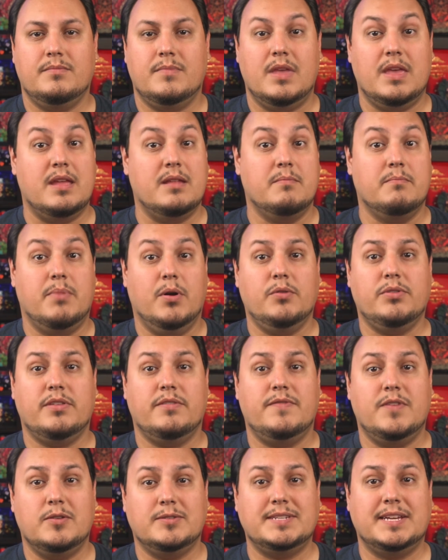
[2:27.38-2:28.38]
In both
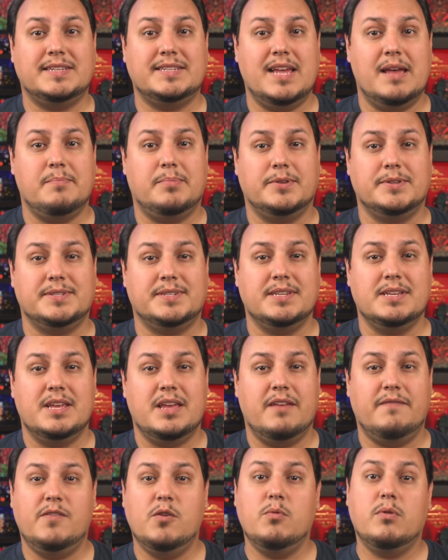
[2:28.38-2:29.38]
of those examples,
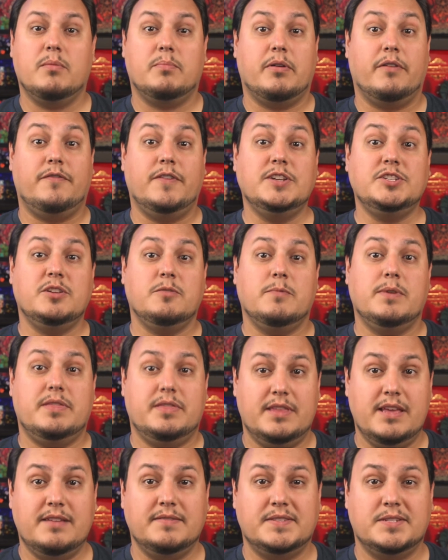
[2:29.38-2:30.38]
if you were proficient with
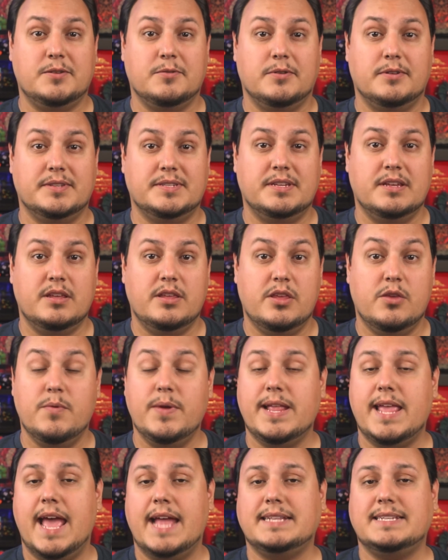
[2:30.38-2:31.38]
thieves' tools, you
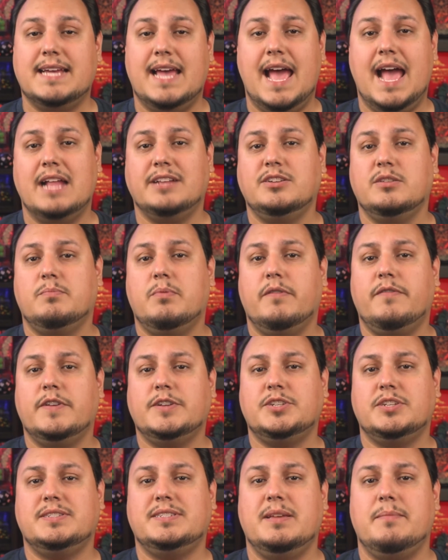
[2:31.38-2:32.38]
would get to add your
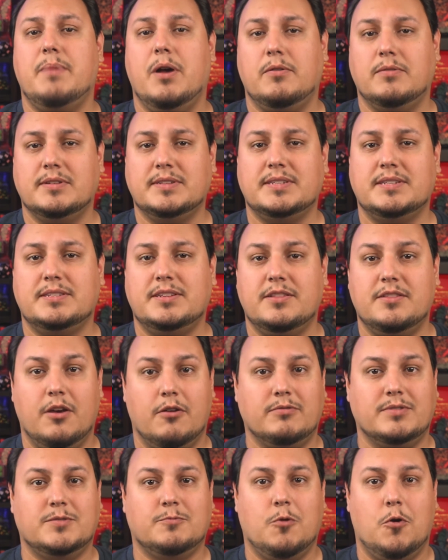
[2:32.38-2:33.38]
proficiency bonus to
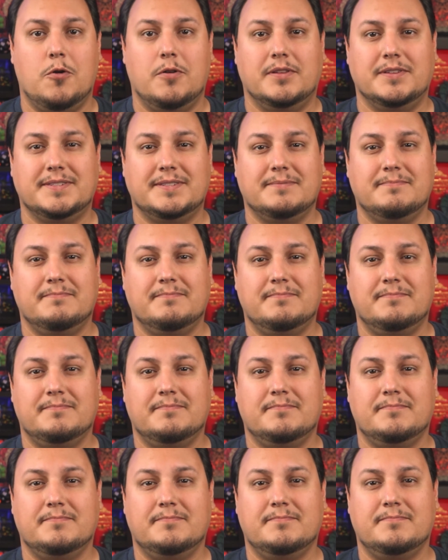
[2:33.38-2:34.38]
those rolls.
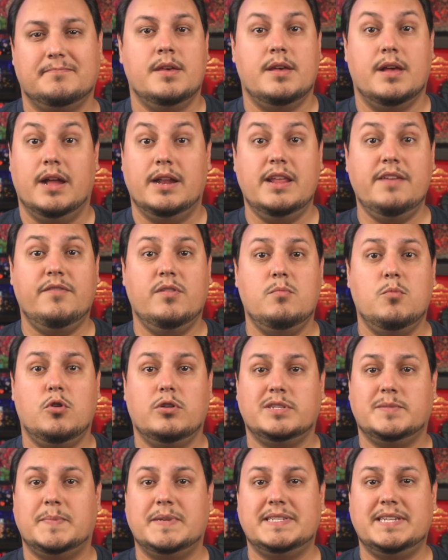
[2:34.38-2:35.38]
An even
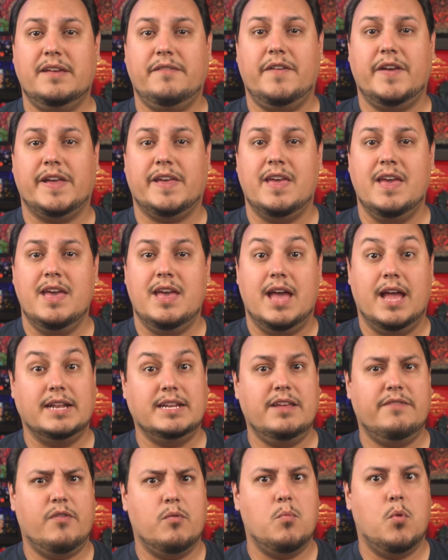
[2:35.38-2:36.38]
more specific
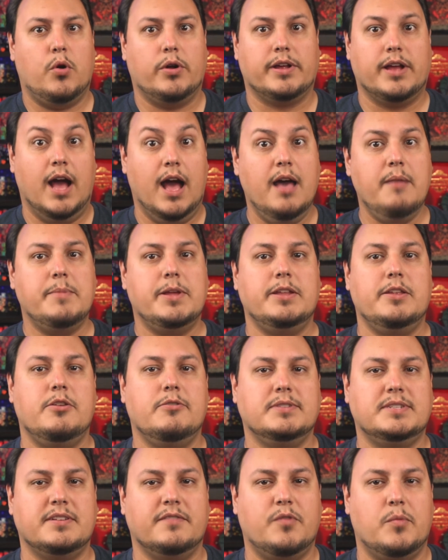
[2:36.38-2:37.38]
and even more common
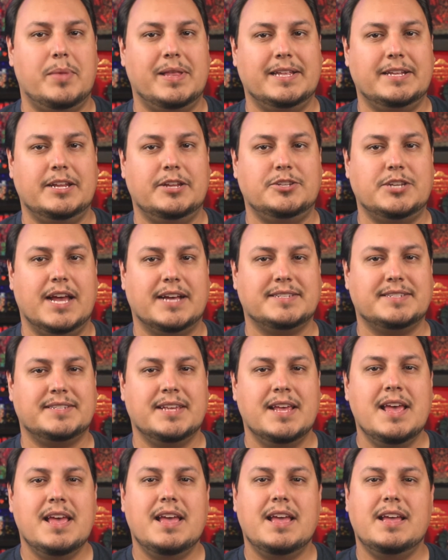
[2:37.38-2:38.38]
use of ability checks
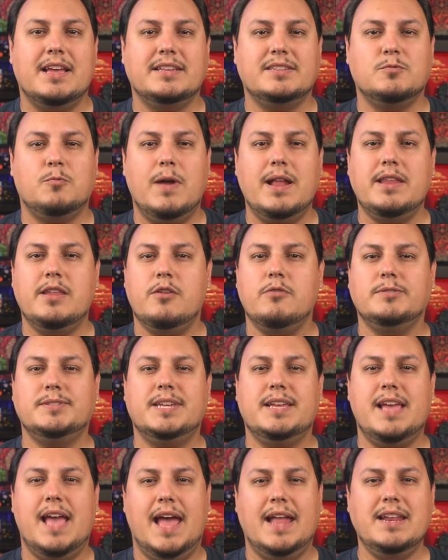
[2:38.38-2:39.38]
is when
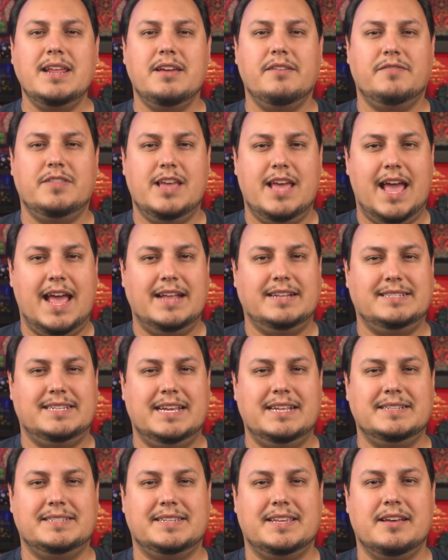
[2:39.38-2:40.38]
using any of the
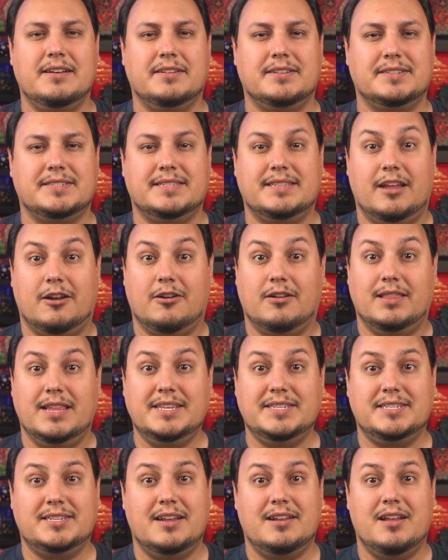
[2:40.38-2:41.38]
18 skills that are
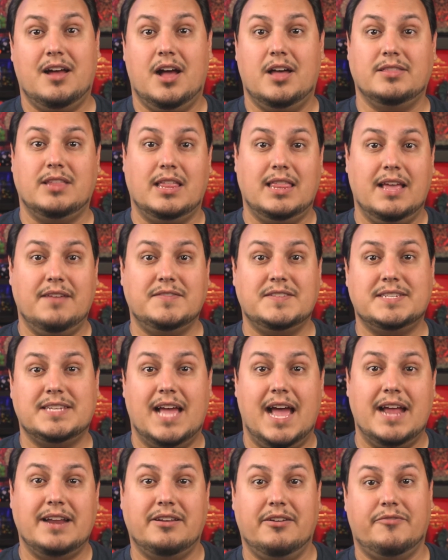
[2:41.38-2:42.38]
listed on the left
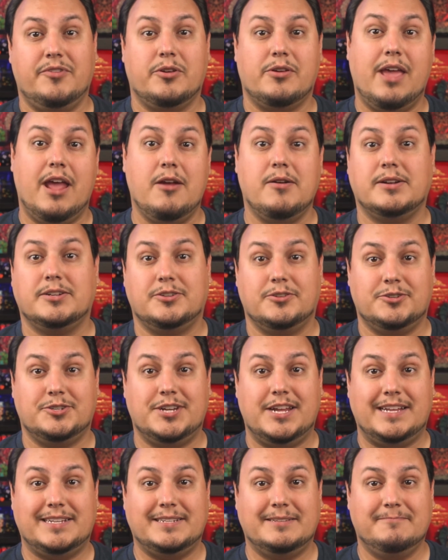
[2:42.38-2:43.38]
side of your character
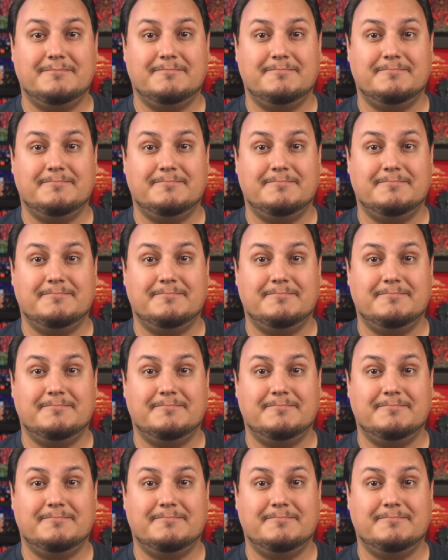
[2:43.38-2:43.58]
sheet.